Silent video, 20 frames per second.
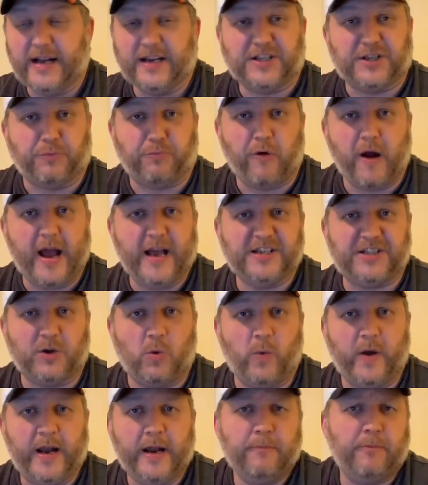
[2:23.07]
surprised
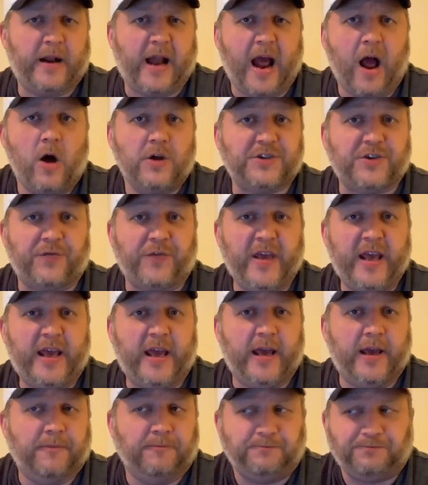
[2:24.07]
it went in. But I also think
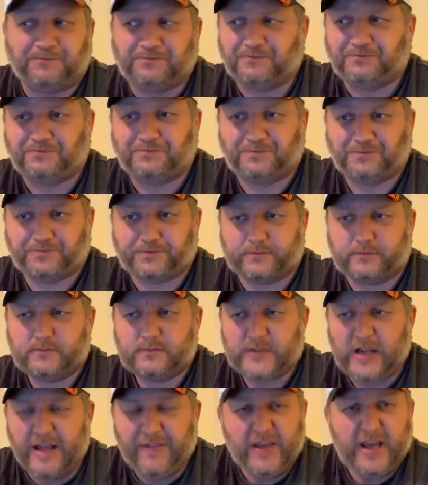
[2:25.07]
he
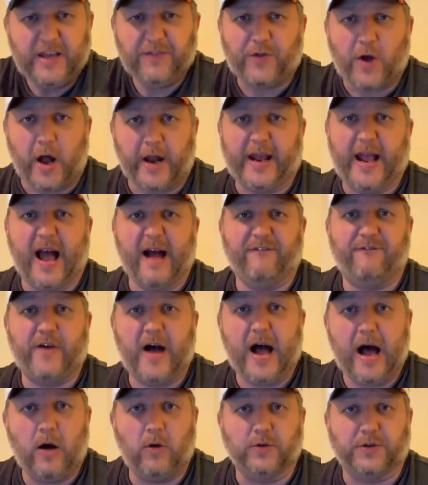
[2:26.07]
thought he got
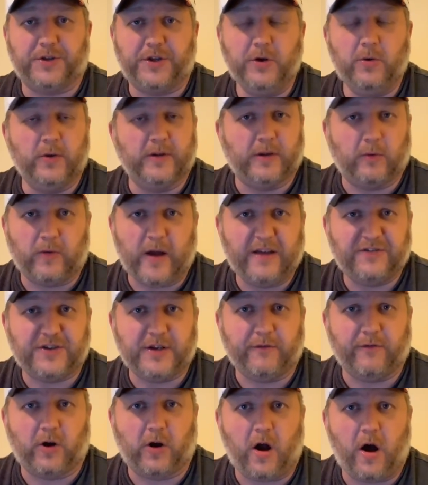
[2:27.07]
fouled too, and the refs
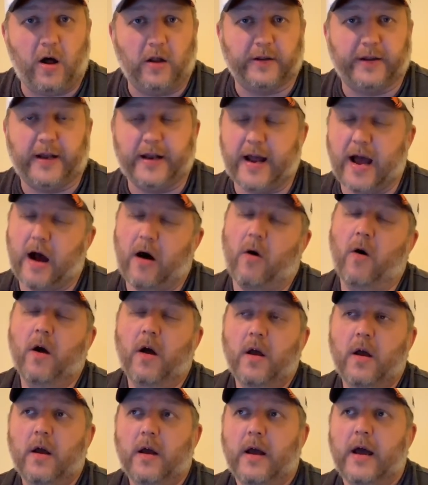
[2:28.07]
never called it. Now,
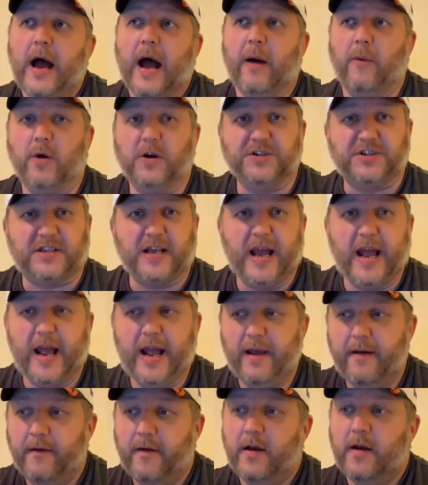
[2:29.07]
I will
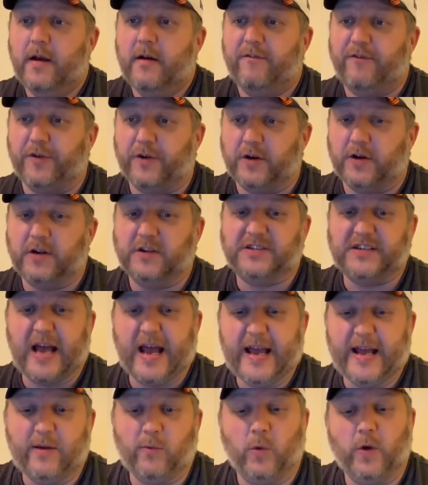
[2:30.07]
say for
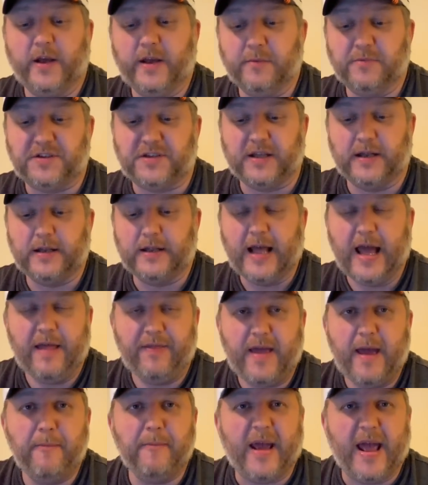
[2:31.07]
Zion Williamson,
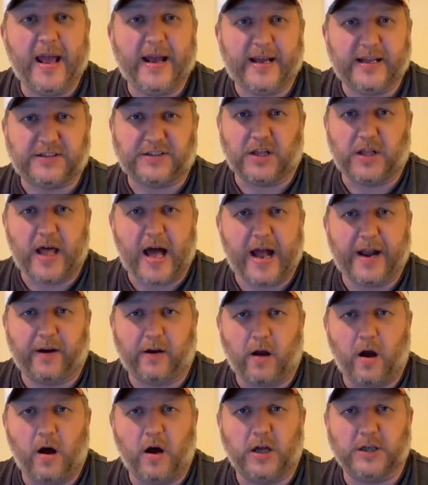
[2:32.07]
that man gets a lot of
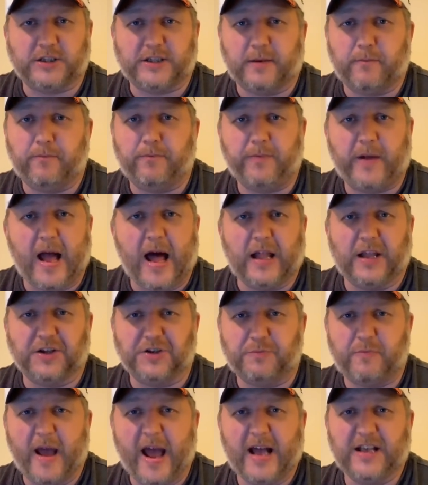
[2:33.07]
calls in
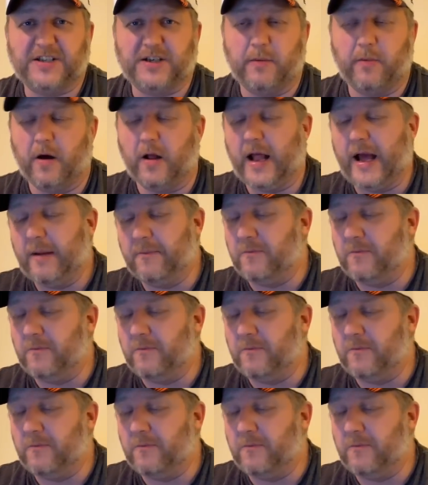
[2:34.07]
college basketball.